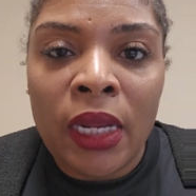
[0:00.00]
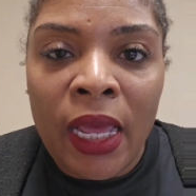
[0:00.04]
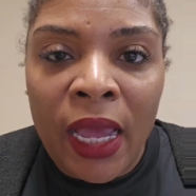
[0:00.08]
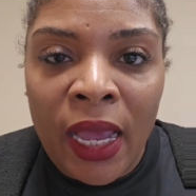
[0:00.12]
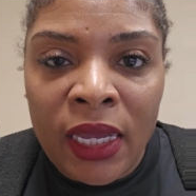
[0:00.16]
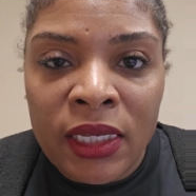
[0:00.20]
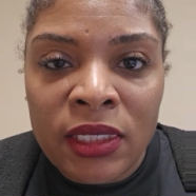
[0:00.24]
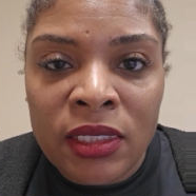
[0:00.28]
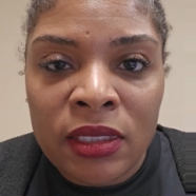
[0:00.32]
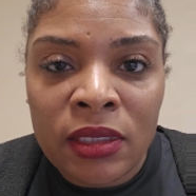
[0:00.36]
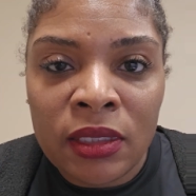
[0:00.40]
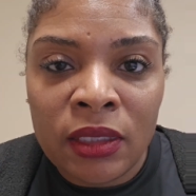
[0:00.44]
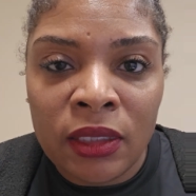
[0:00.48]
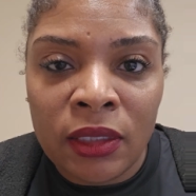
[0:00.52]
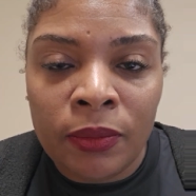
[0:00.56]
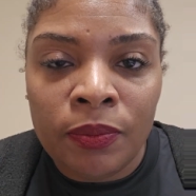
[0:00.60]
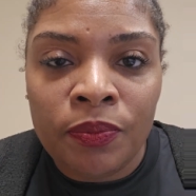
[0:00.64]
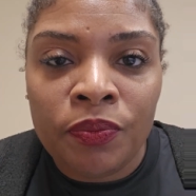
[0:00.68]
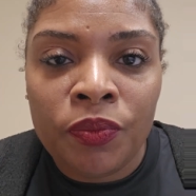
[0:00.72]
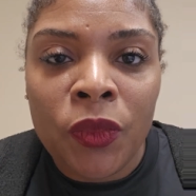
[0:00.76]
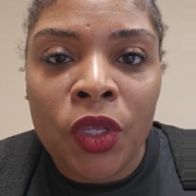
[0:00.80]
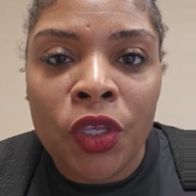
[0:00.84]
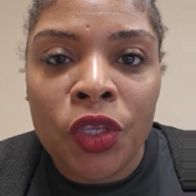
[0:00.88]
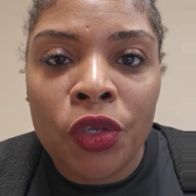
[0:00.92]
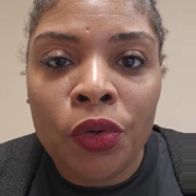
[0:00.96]

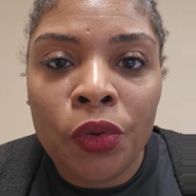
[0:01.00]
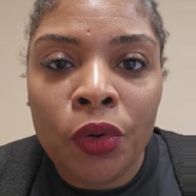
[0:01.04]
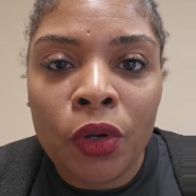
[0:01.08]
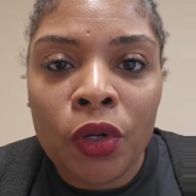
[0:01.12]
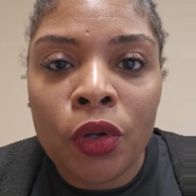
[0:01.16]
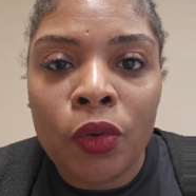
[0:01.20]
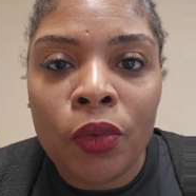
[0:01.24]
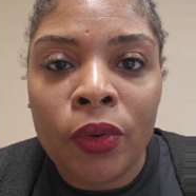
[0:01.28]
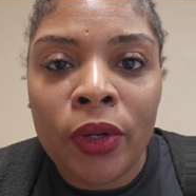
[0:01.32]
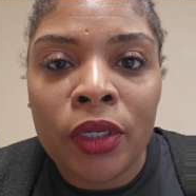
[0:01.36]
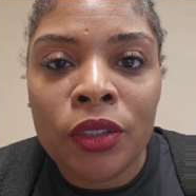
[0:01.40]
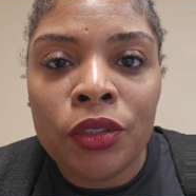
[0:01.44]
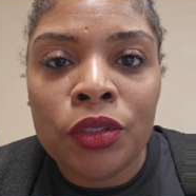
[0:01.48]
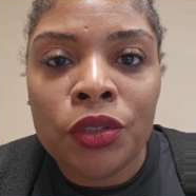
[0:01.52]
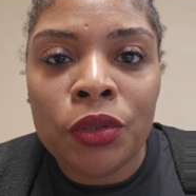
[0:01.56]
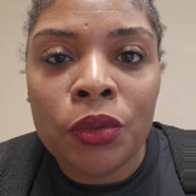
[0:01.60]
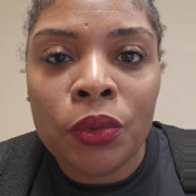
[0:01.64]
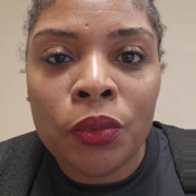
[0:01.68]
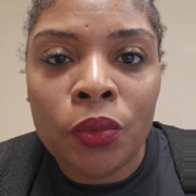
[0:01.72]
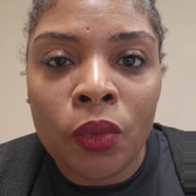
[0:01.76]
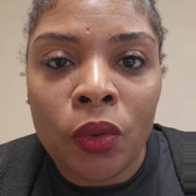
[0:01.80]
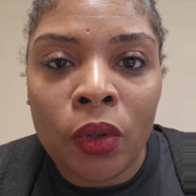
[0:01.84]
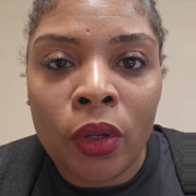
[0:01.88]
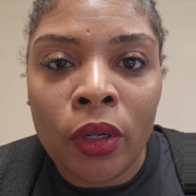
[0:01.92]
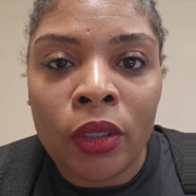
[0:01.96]
Lastly, you are going
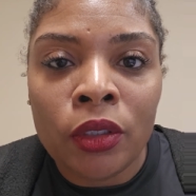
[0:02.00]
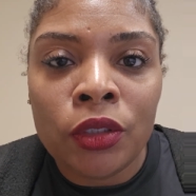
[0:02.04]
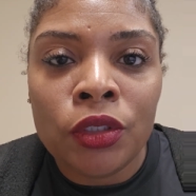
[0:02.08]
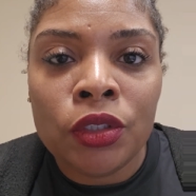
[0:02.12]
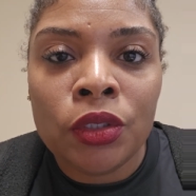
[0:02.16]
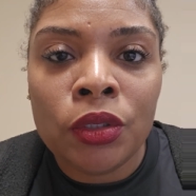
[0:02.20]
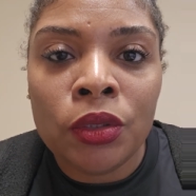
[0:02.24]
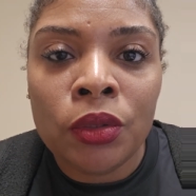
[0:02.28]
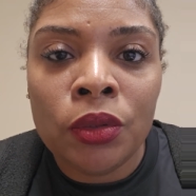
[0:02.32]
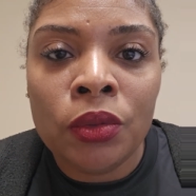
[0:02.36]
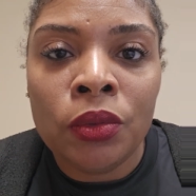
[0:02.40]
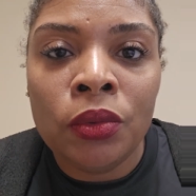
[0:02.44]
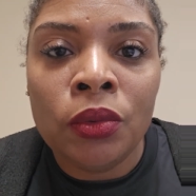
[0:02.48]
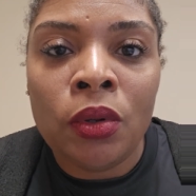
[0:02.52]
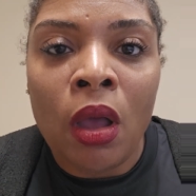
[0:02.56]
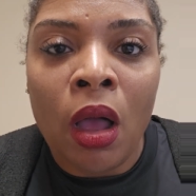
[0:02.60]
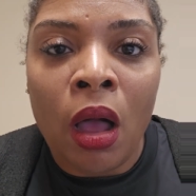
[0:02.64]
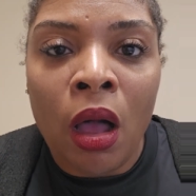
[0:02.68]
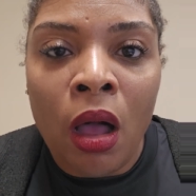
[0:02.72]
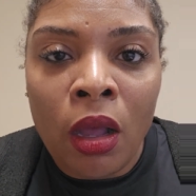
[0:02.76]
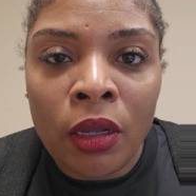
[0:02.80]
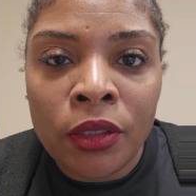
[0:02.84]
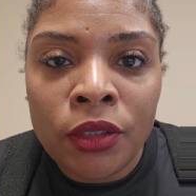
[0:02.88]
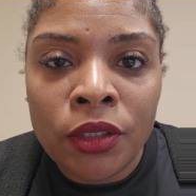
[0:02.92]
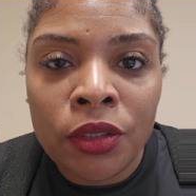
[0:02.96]
to want to
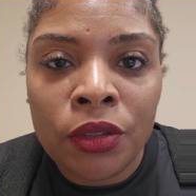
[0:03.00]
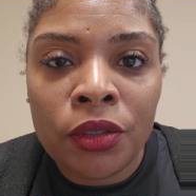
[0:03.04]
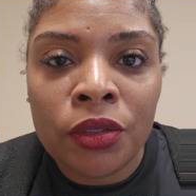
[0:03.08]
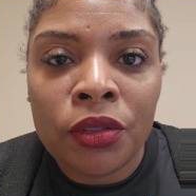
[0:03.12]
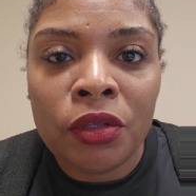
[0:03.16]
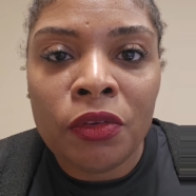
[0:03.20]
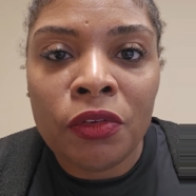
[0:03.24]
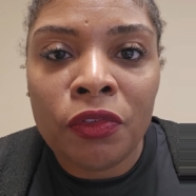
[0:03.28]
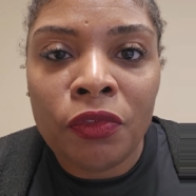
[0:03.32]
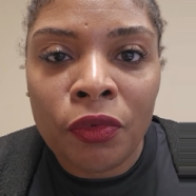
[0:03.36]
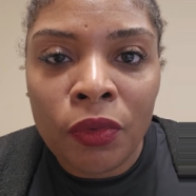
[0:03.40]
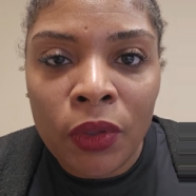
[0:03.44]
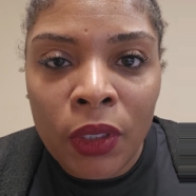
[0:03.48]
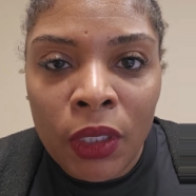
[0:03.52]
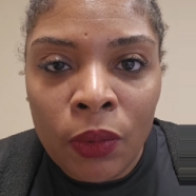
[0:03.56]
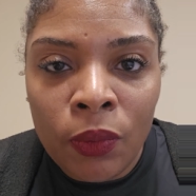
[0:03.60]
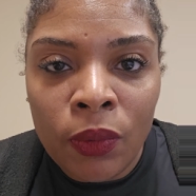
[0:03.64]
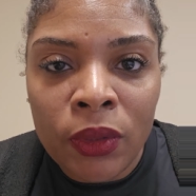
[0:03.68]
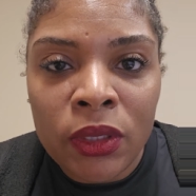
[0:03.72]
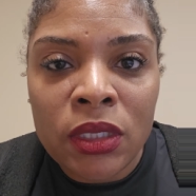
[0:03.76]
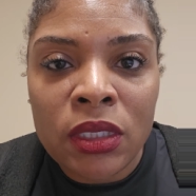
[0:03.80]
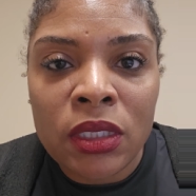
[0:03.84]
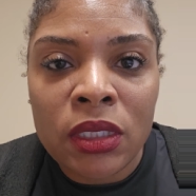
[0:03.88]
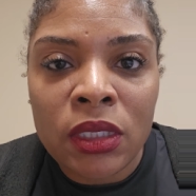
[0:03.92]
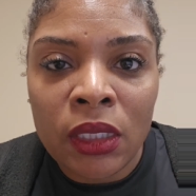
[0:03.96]
alter the
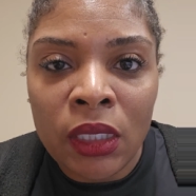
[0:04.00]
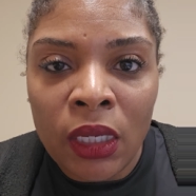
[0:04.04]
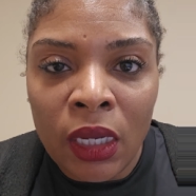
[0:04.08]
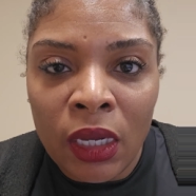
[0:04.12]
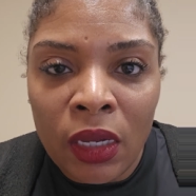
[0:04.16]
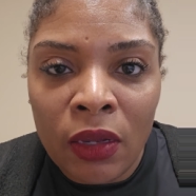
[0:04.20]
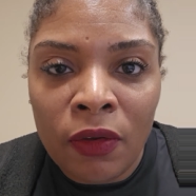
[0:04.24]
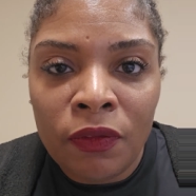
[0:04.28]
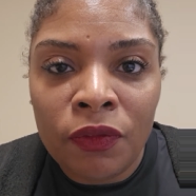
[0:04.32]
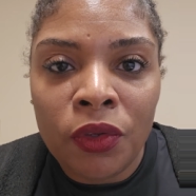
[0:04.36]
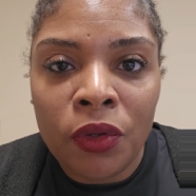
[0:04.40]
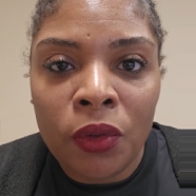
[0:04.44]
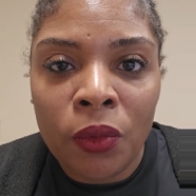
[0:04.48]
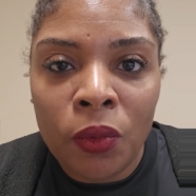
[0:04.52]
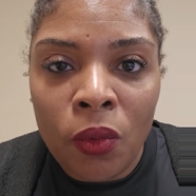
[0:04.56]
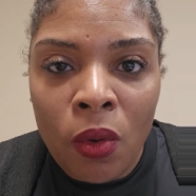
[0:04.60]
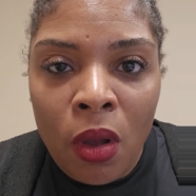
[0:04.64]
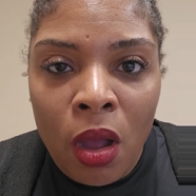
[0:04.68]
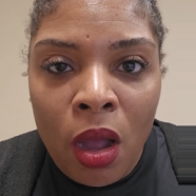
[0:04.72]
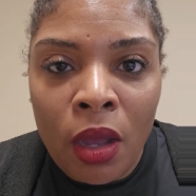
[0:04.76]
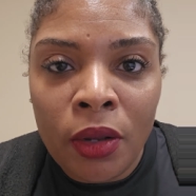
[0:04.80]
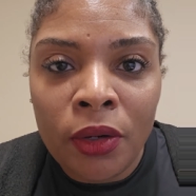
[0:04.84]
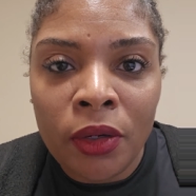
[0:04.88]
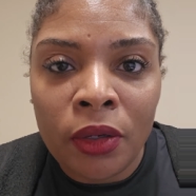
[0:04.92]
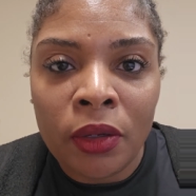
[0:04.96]
frequency of your
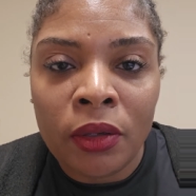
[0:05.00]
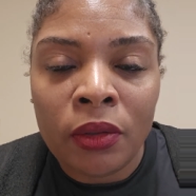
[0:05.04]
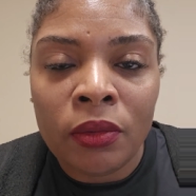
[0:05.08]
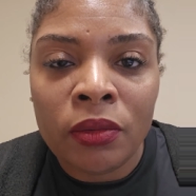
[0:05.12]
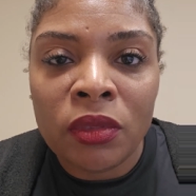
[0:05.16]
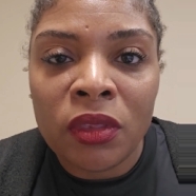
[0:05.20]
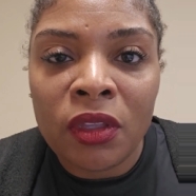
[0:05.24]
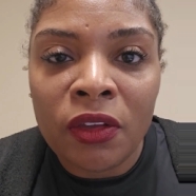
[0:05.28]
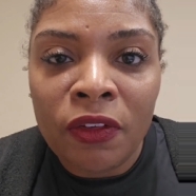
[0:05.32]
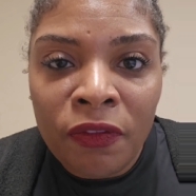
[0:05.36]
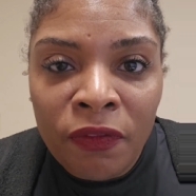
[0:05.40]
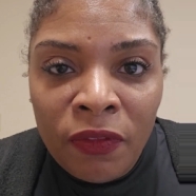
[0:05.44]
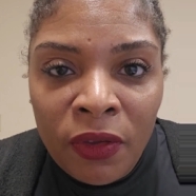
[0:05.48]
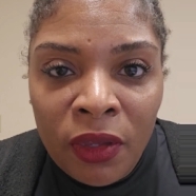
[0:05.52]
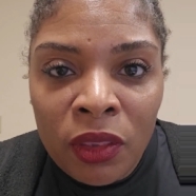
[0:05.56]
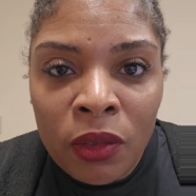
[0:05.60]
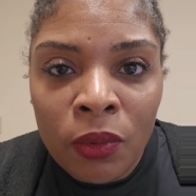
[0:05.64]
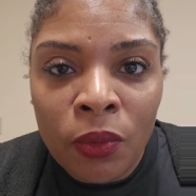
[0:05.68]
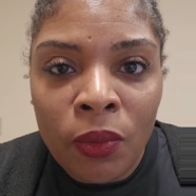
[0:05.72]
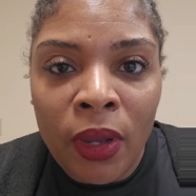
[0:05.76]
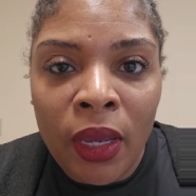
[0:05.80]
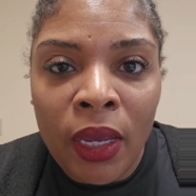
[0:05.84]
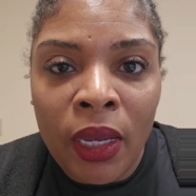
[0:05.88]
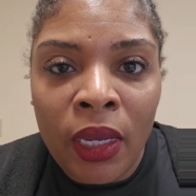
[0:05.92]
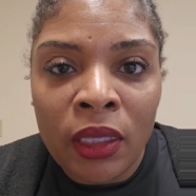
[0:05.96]
water. The
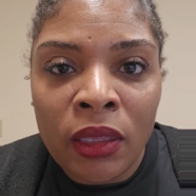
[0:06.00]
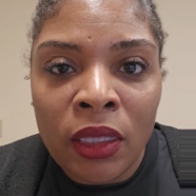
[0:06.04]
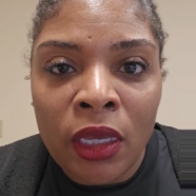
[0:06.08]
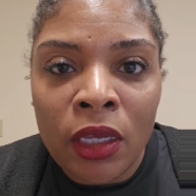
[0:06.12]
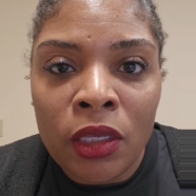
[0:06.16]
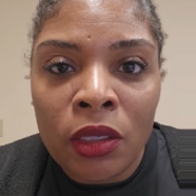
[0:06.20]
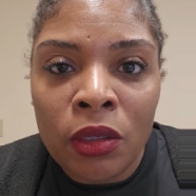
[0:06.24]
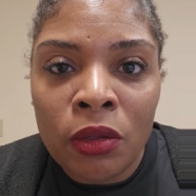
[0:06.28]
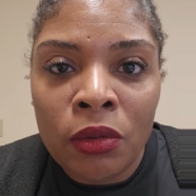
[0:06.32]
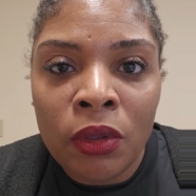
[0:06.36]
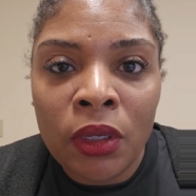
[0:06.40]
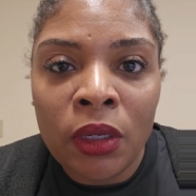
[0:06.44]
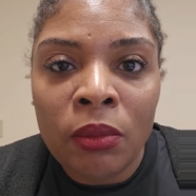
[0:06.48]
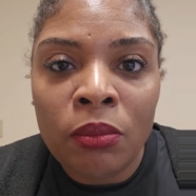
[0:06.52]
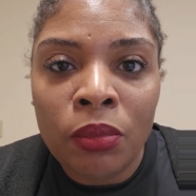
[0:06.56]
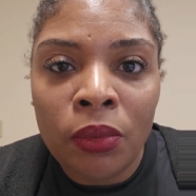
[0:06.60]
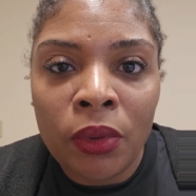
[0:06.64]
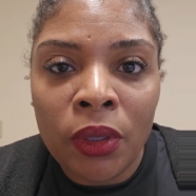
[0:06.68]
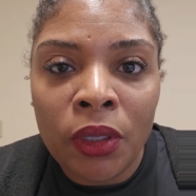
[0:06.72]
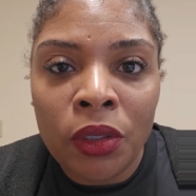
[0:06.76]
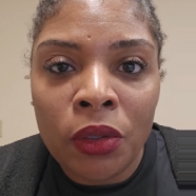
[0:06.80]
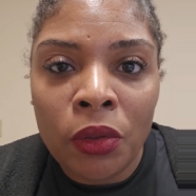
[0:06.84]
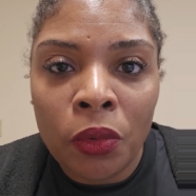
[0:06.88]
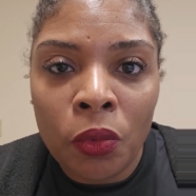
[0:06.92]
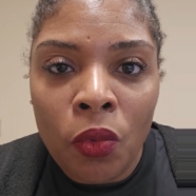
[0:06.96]
fifth way that you can
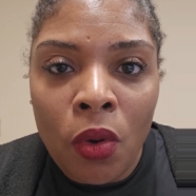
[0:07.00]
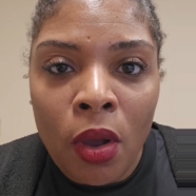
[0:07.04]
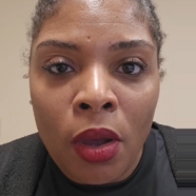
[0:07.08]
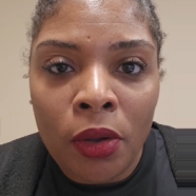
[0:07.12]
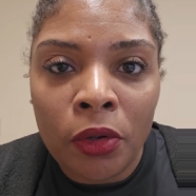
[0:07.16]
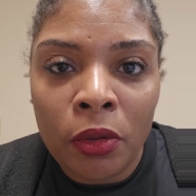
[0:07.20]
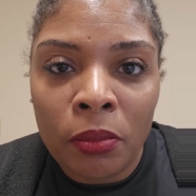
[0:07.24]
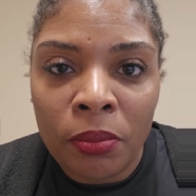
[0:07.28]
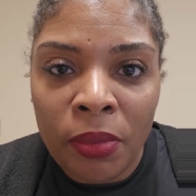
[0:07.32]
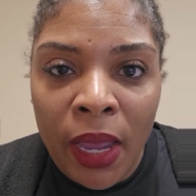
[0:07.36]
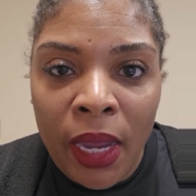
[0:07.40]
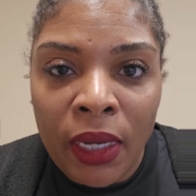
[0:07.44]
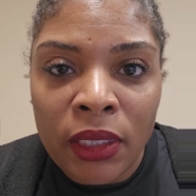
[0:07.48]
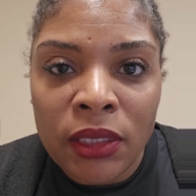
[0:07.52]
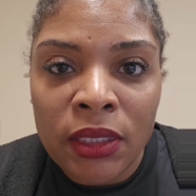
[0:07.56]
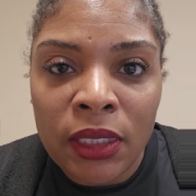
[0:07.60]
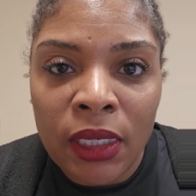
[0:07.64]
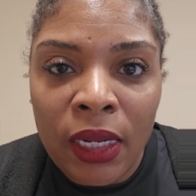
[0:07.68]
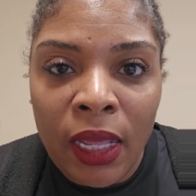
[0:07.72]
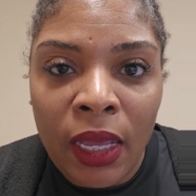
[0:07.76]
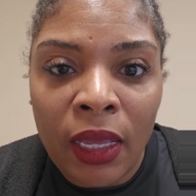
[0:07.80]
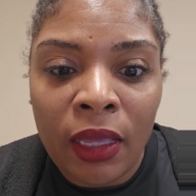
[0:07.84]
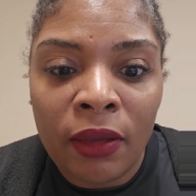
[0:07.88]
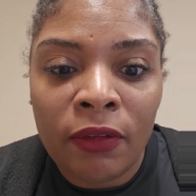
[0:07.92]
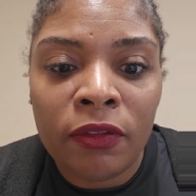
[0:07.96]
bring your water back
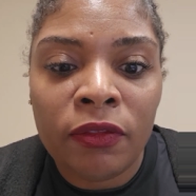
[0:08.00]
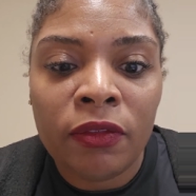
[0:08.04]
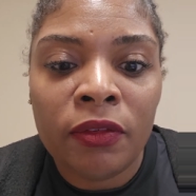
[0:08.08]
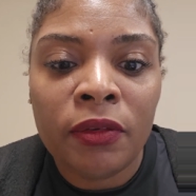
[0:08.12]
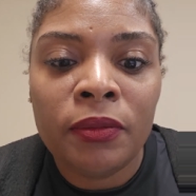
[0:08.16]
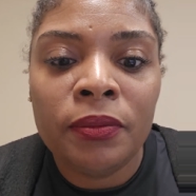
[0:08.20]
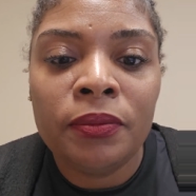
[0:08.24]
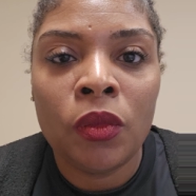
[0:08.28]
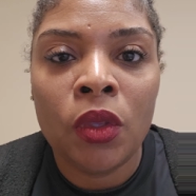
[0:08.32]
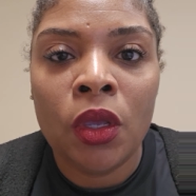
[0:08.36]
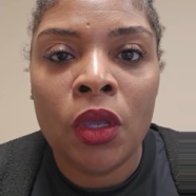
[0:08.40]
to life.